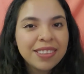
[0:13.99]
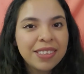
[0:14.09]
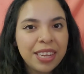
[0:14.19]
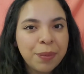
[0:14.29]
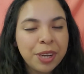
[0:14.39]

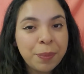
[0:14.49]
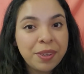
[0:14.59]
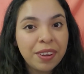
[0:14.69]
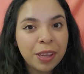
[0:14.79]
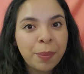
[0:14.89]
Today we're going to
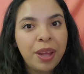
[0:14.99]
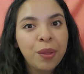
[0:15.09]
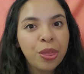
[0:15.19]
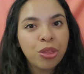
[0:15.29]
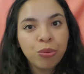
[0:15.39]
be talking
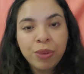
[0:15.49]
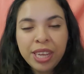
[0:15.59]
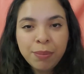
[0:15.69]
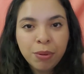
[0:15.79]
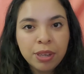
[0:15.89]
about
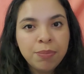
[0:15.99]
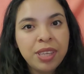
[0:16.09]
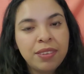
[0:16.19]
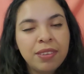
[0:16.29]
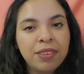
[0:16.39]
three important
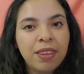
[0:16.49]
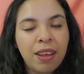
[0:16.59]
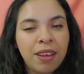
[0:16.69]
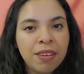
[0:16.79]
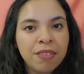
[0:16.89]
pieces
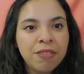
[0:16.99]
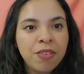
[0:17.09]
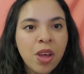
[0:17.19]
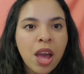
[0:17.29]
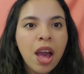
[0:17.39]
of
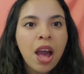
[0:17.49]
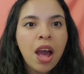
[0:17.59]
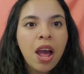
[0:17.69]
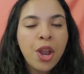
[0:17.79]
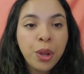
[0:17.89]

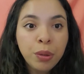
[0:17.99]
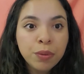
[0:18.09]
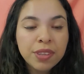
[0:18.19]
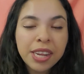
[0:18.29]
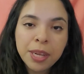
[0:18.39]

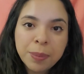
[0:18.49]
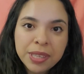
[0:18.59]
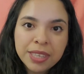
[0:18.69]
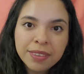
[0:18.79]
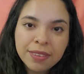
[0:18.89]
news and
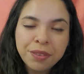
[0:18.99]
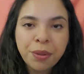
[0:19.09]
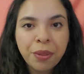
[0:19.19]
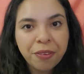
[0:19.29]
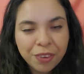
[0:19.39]
updates.
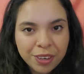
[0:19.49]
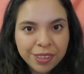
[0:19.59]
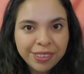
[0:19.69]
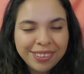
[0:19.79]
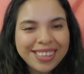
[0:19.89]
So the
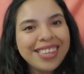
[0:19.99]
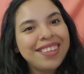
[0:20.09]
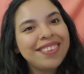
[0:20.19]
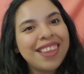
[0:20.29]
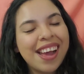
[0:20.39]
first
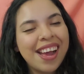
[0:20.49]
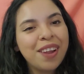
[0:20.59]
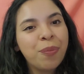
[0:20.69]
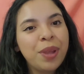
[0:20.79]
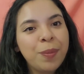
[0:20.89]
is
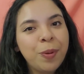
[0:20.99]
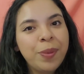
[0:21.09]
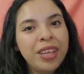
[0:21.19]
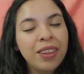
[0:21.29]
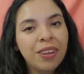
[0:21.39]
that we will
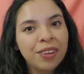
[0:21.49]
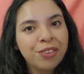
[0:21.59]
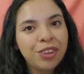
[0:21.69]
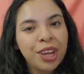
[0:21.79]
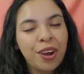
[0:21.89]
be
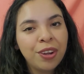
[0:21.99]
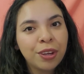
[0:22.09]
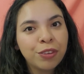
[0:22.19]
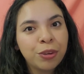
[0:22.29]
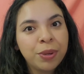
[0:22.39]
launching on
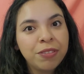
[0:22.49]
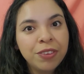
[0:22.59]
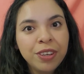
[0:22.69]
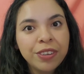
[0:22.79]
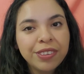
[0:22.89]
October
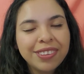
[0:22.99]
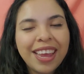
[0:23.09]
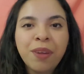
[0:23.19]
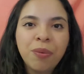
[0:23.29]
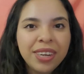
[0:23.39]
1st.
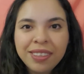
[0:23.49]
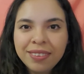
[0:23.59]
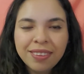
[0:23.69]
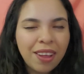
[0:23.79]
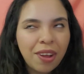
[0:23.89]
And what
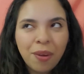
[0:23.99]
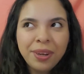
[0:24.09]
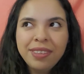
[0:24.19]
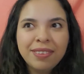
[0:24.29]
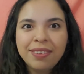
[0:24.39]
is
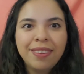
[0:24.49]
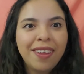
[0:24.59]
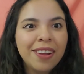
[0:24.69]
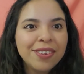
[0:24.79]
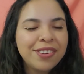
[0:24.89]
this
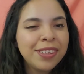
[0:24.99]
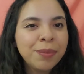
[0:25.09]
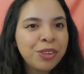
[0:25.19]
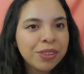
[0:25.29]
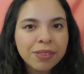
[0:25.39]
launch?
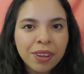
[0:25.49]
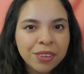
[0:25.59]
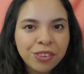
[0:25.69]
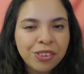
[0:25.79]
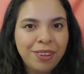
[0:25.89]
Didn't we just
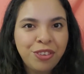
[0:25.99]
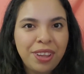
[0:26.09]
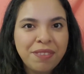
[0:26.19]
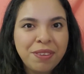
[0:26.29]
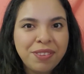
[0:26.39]
launch on
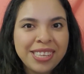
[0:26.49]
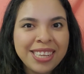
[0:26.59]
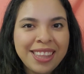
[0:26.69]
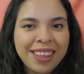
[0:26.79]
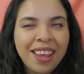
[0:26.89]
July
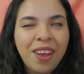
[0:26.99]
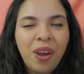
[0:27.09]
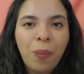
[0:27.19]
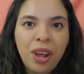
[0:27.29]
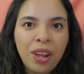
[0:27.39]

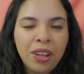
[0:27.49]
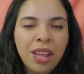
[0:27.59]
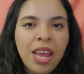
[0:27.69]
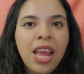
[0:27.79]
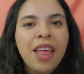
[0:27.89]
15th? Well,
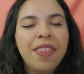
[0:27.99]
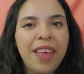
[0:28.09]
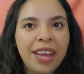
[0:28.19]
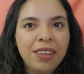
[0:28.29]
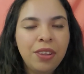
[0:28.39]

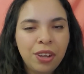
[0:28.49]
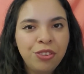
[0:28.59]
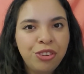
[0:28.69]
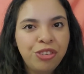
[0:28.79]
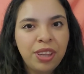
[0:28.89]
that
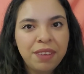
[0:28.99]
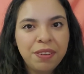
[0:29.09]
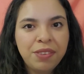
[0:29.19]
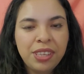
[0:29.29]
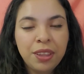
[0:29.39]
launch on July
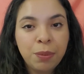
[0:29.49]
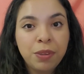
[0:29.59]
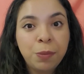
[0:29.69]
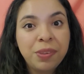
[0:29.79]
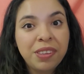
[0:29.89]
15th
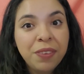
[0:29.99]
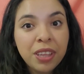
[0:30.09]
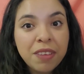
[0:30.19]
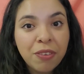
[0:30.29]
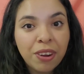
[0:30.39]
was
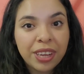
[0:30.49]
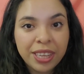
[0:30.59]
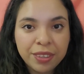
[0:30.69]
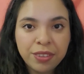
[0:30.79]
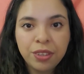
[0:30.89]
specifically for a
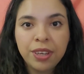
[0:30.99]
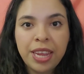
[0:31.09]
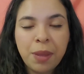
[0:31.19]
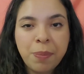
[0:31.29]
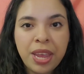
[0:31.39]
Kickstarter
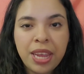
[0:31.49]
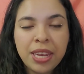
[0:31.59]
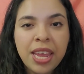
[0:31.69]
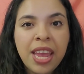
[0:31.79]
campaign.